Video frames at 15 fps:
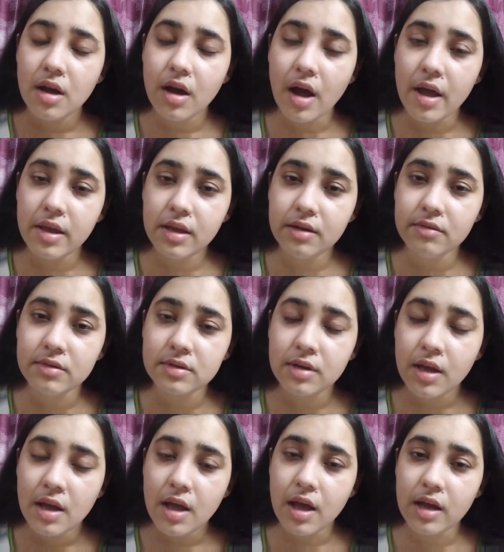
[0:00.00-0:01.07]
are used
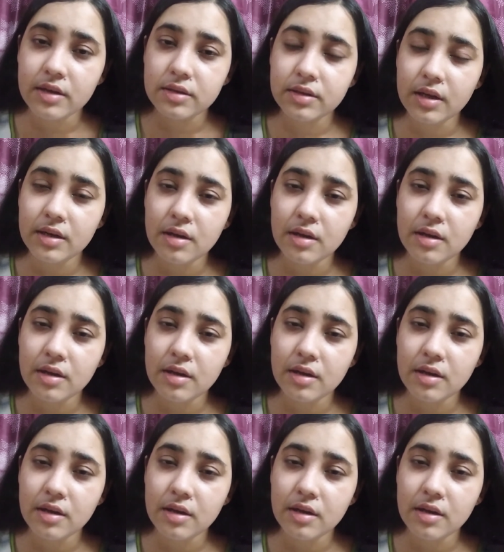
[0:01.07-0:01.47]
as the